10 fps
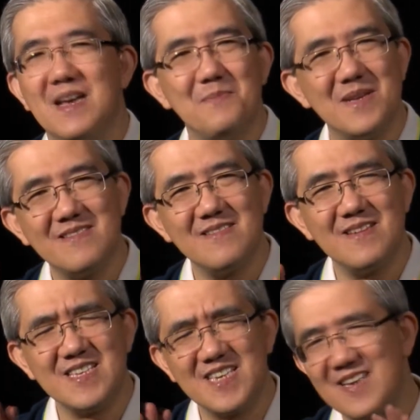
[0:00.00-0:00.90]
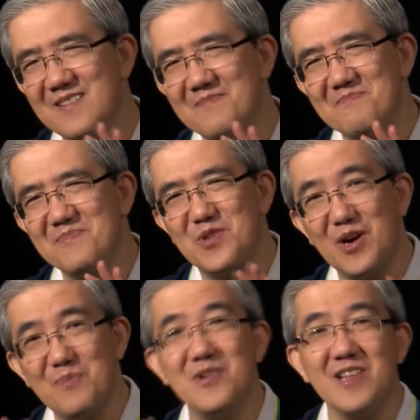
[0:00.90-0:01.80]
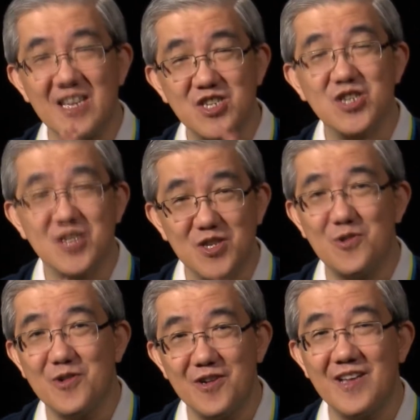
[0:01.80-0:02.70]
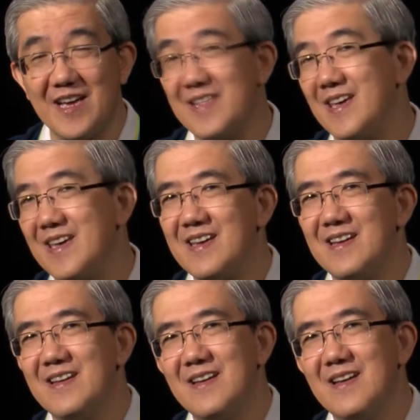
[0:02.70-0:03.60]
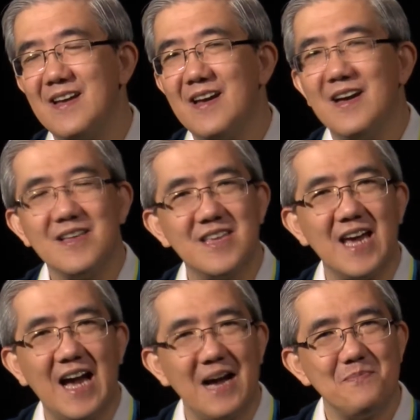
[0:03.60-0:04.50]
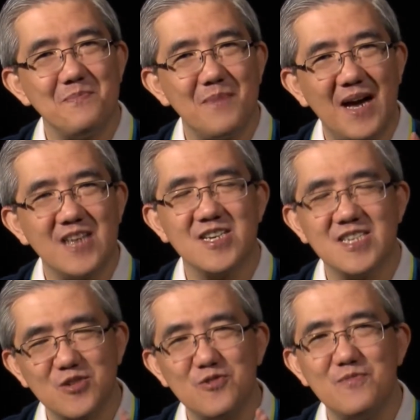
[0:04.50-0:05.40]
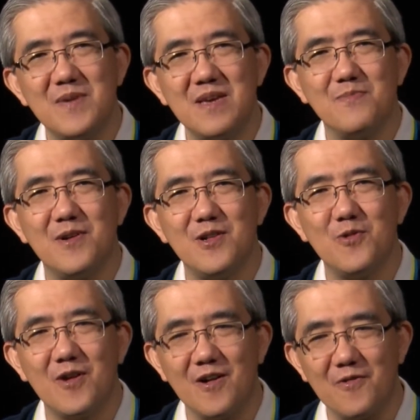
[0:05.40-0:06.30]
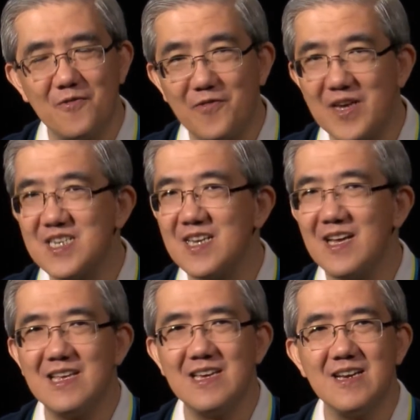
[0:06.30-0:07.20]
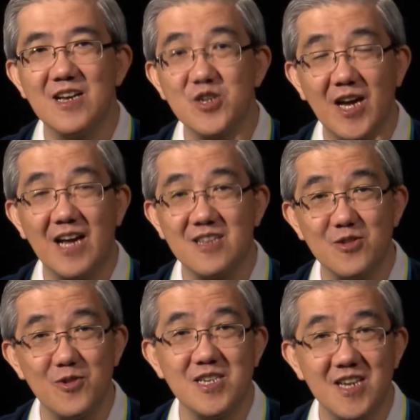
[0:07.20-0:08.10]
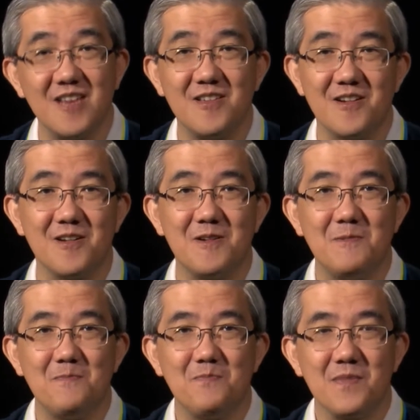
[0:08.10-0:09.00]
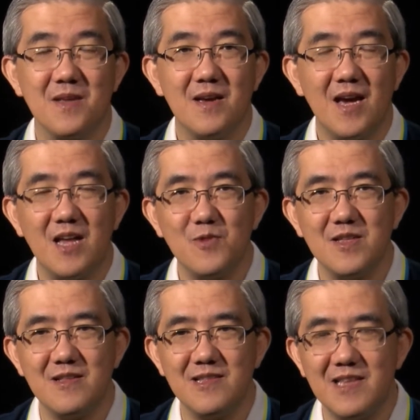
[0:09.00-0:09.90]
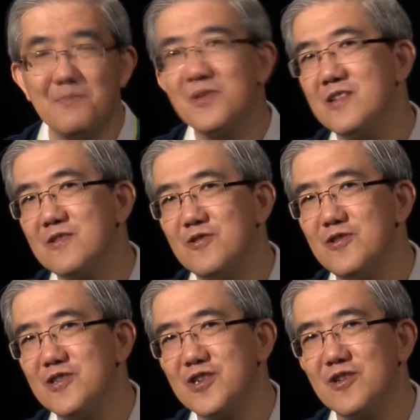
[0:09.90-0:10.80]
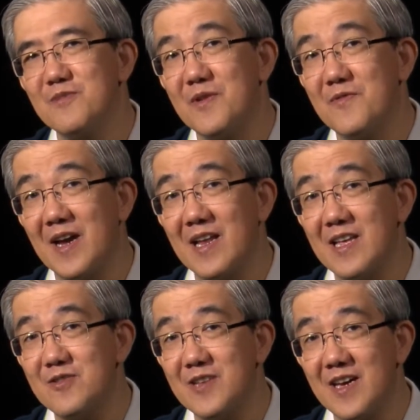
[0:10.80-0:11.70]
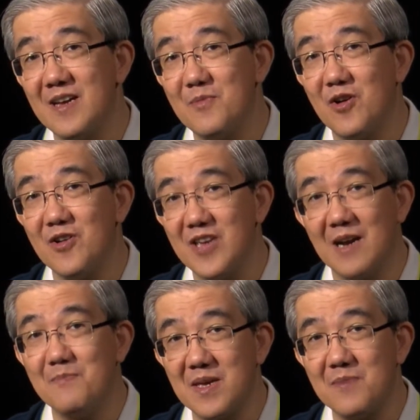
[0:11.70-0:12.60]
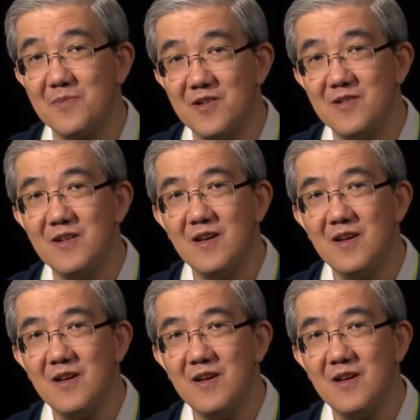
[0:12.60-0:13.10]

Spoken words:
But it's a double-edged sword, I think. The app matches two people who are physically attracted to each other. And with the liberal culture prevailing today among young people,